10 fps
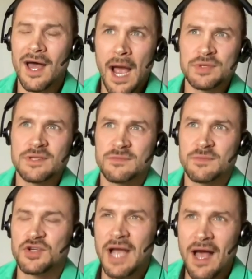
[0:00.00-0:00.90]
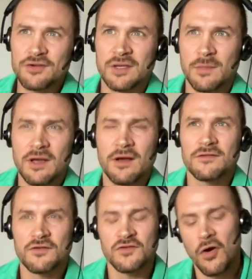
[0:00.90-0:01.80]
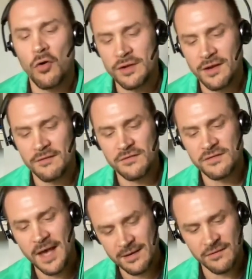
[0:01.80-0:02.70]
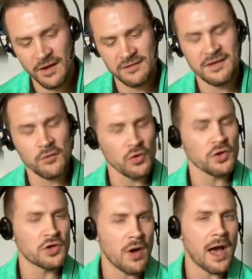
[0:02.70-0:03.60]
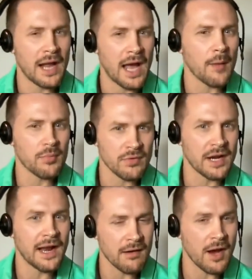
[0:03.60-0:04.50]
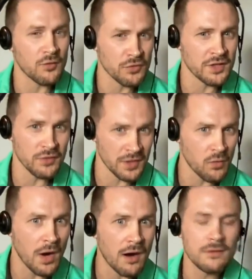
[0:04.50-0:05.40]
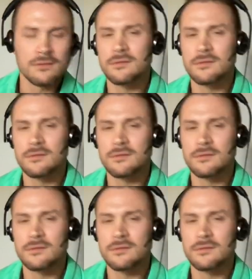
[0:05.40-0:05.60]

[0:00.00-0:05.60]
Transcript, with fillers: adoption has been challenging because there's only a set of us that really know how to operate yeah. Heron really, really well,